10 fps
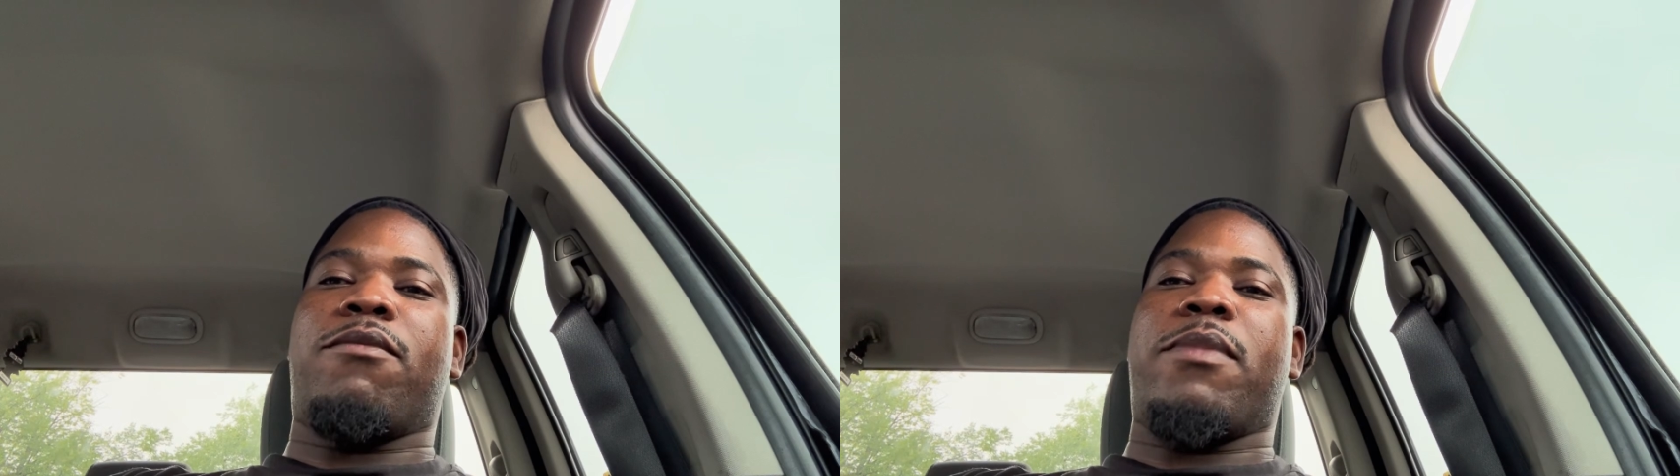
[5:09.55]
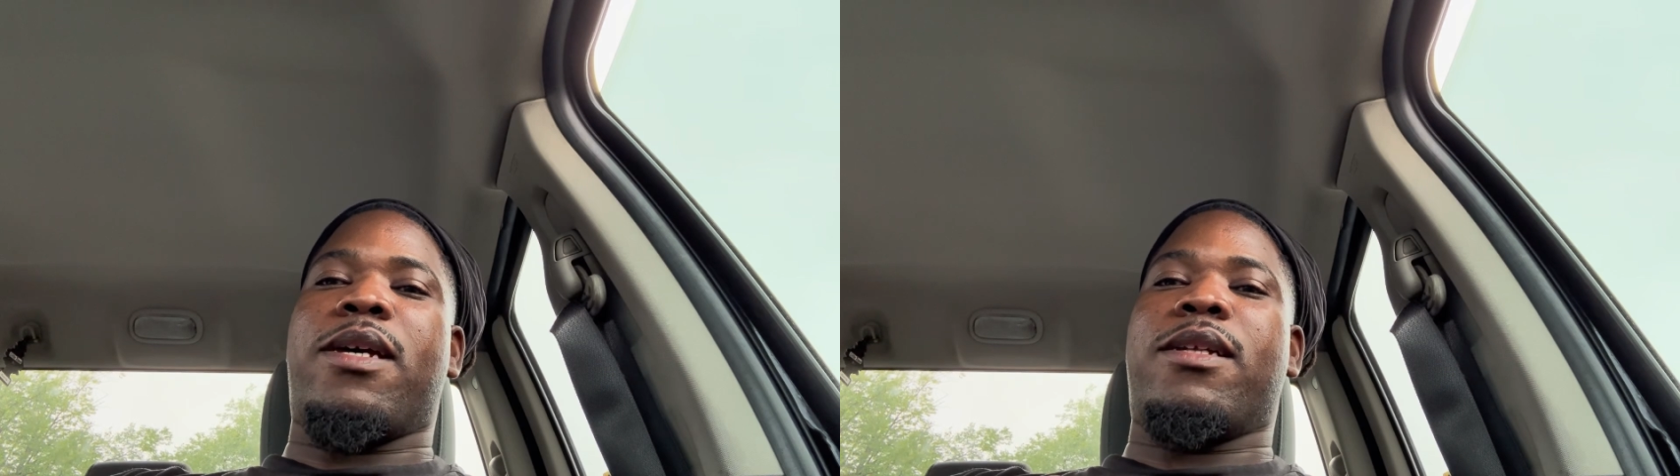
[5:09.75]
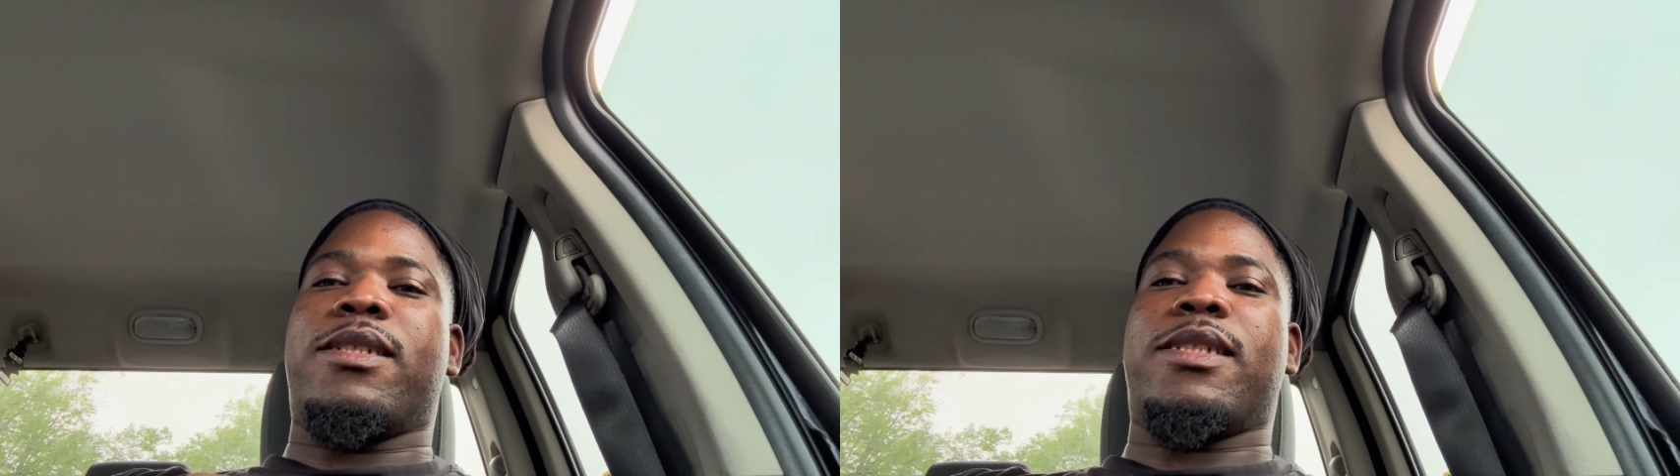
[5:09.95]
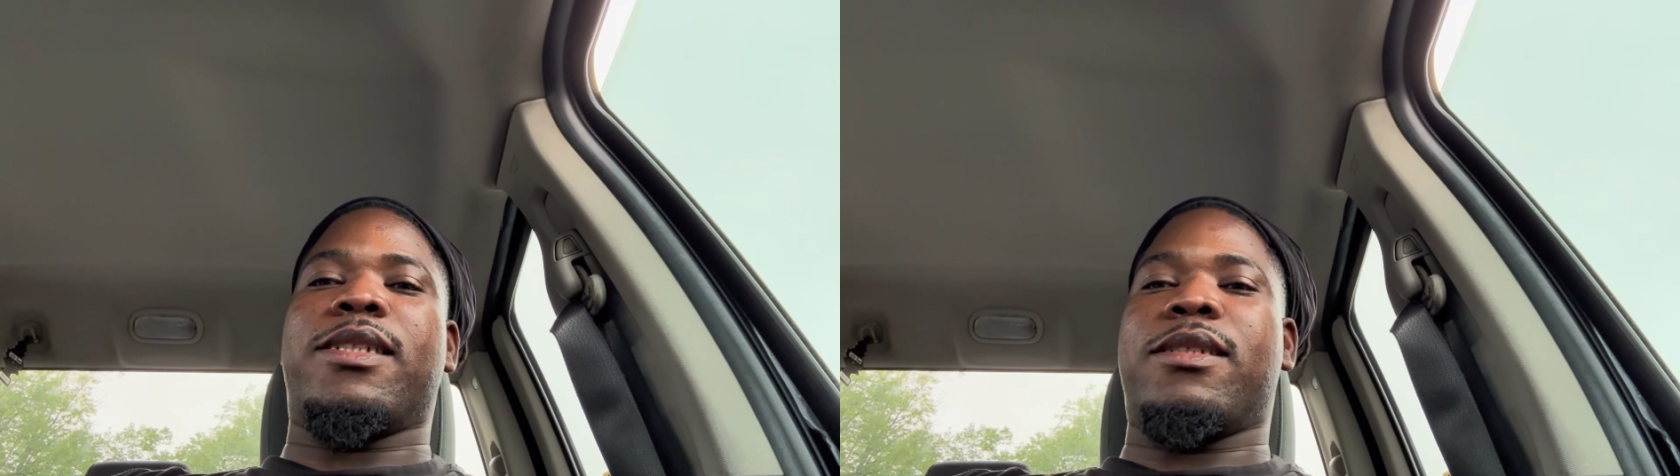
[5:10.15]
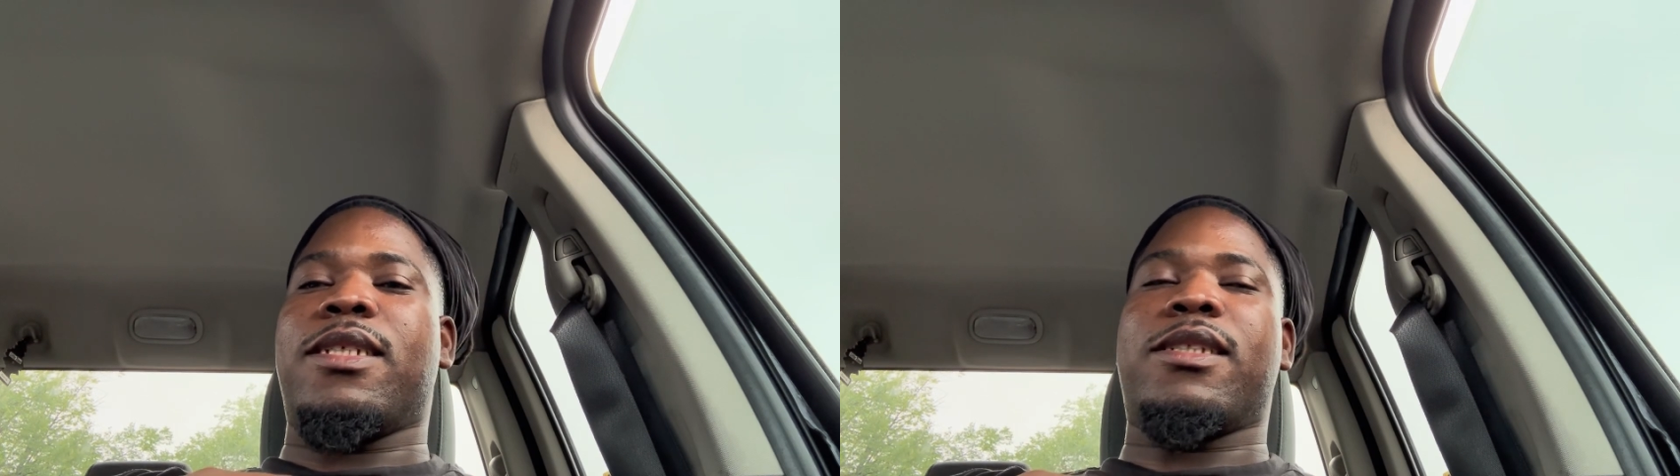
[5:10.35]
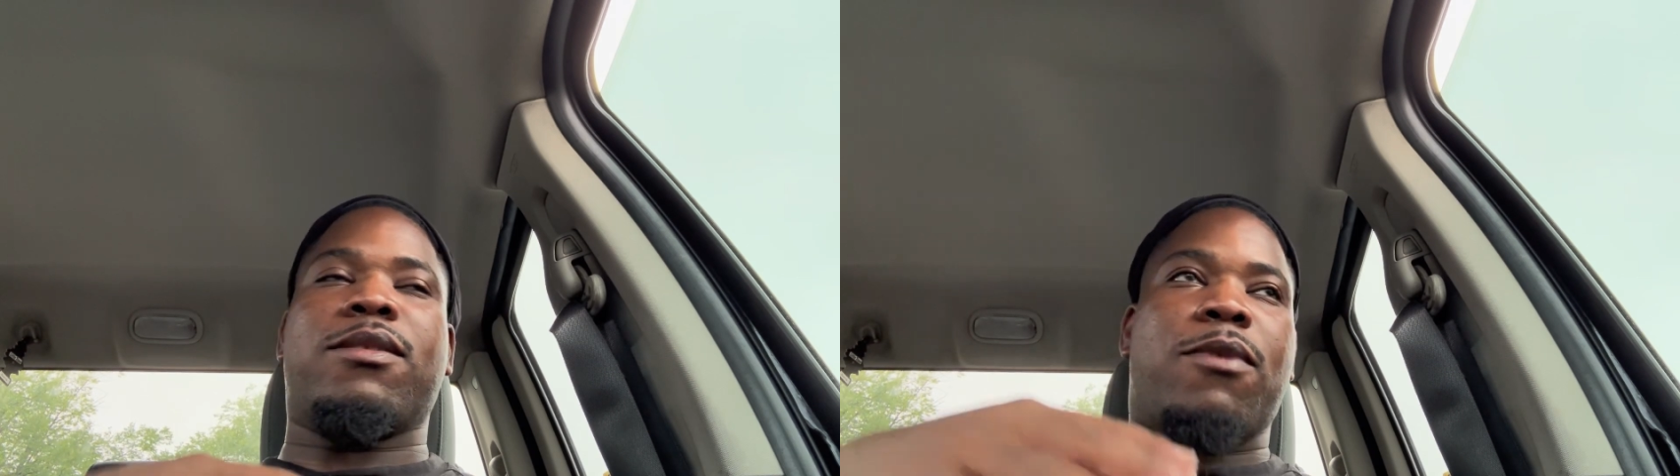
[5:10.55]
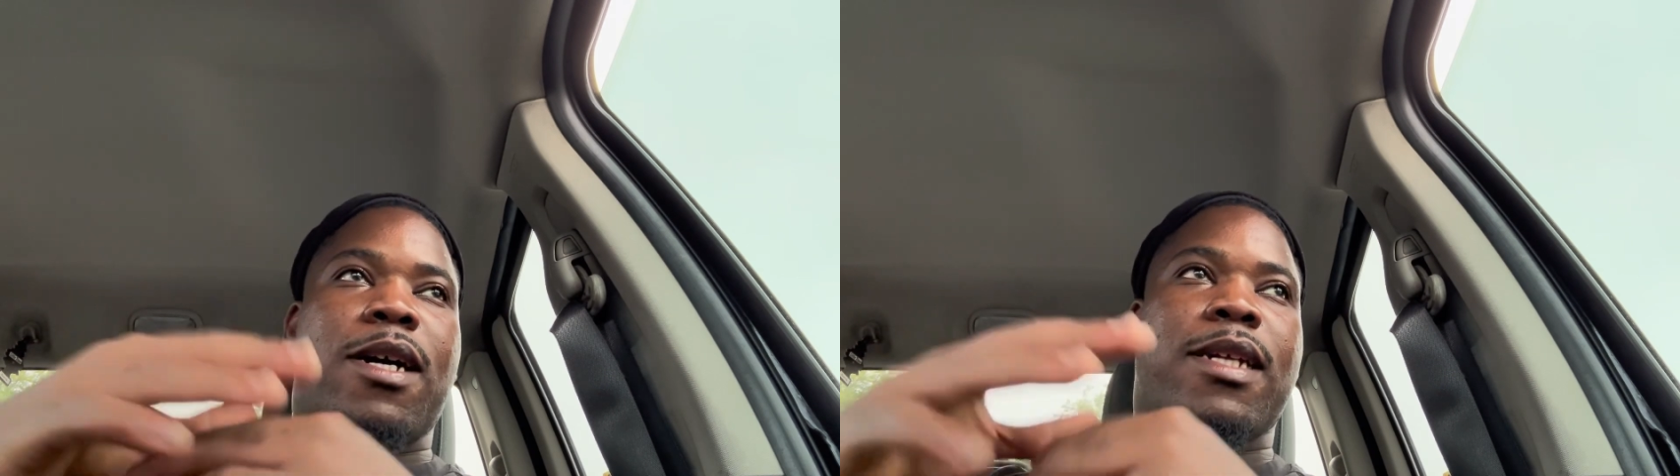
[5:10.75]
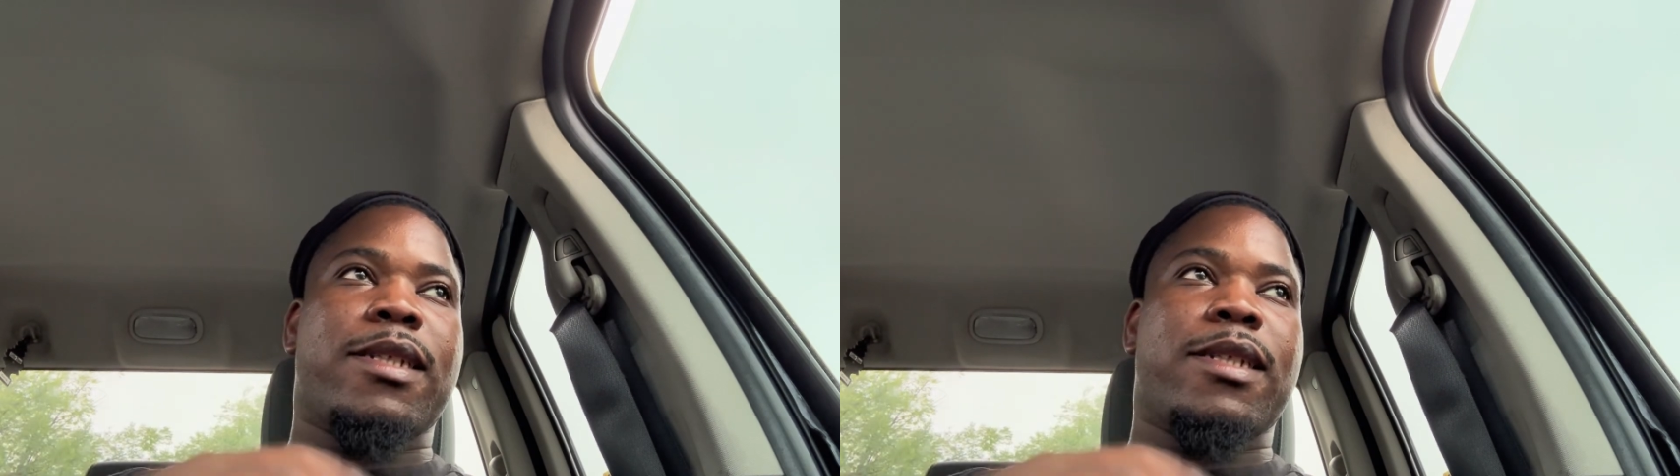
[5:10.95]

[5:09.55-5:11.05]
man, this is what I like